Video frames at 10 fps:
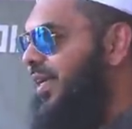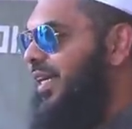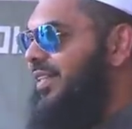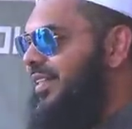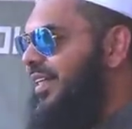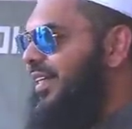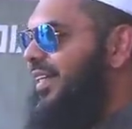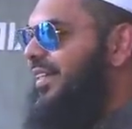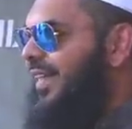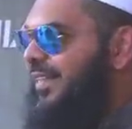because
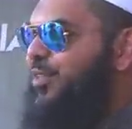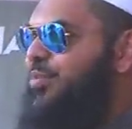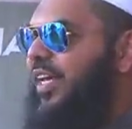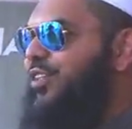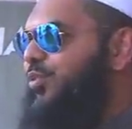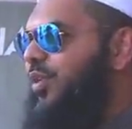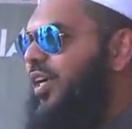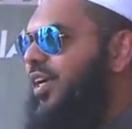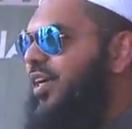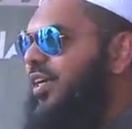that's a place
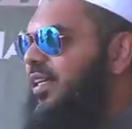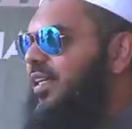where